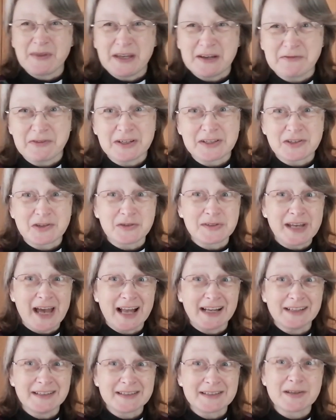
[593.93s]
Invest your
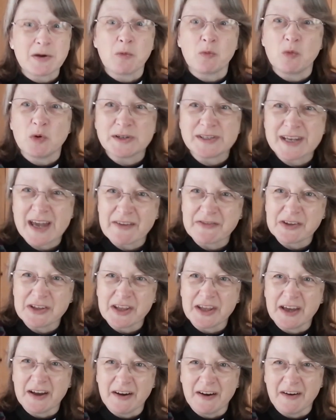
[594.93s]
talents, whatever
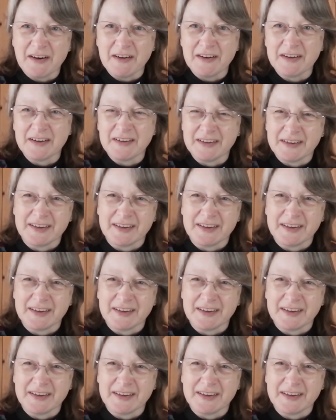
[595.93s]
they are,